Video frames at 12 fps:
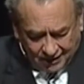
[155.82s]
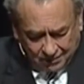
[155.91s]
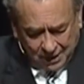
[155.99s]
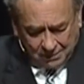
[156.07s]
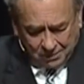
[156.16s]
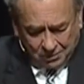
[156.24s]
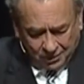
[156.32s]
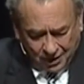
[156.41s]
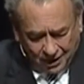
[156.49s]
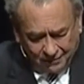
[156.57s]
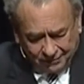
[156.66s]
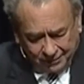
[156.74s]
and people will
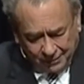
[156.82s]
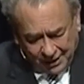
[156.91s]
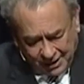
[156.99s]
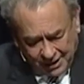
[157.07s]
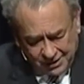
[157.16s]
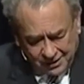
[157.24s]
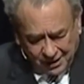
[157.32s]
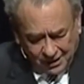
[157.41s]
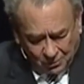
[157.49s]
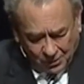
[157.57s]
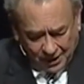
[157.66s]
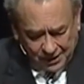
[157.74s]
come from the east and
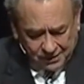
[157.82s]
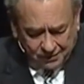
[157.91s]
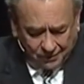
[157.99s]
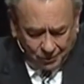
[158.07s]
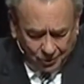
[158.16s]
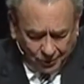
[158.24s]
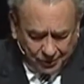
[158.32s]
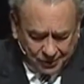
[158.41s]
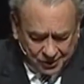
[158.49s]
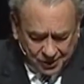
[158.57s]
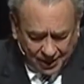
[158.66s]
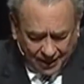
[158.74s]
the west, from north
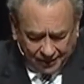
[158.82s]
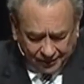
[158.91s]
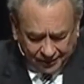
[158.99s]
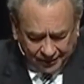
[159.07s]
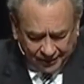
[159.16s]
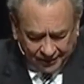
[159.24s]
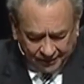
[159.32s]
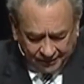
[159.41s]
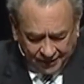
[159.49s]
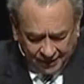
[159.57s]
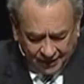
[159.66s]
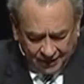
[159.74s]
and south,
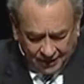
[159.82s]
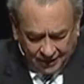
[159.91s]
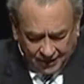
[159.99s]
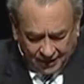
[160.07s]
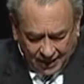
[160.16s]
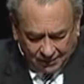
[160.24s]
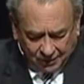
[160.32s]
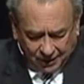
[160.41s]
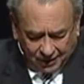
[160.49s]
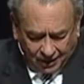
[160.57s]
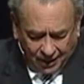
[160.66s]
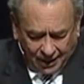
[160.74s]
and
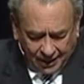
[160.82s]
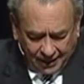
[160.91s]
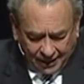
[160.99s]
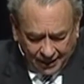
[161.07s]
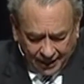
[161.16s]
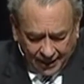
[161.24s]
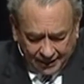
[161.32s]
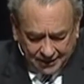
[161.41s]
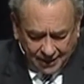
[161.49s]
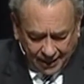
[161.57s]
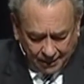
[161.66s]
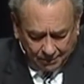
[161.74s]
recline
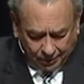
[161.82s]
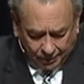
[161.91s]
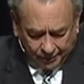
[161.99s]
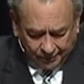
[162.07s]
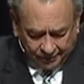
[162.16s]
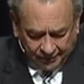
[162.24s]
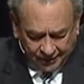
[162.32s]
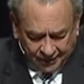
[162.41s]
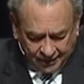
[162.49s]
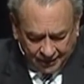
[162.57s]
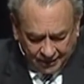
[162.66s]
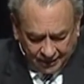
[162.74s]
at table
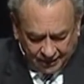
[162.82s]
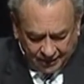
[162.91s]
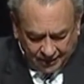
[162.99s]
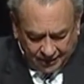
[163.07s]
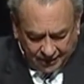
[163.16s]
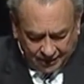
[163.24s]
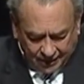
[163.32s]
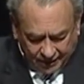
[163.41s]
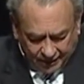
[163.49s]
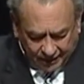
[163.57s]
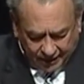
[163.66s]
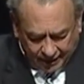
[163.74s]

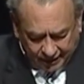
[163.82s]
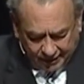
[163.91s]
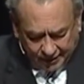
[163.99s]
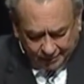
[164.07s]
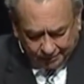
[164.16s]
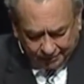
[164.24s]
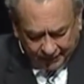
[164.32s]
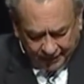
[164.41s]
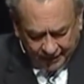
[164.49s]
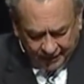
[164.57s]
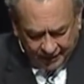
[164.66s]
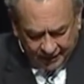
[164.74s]
in the kingdom
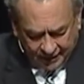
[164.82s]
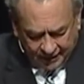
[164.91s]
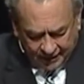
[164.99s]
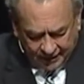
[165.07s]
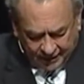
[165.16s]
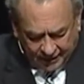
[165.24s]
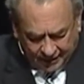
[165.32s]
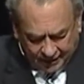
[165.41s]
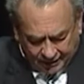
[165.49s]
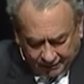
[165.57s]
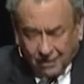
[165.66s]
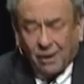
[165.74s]

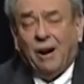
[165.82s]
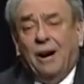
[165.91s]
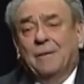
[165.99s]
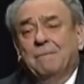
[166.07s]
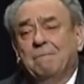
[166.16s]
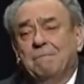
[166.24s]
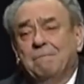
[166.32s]
of God.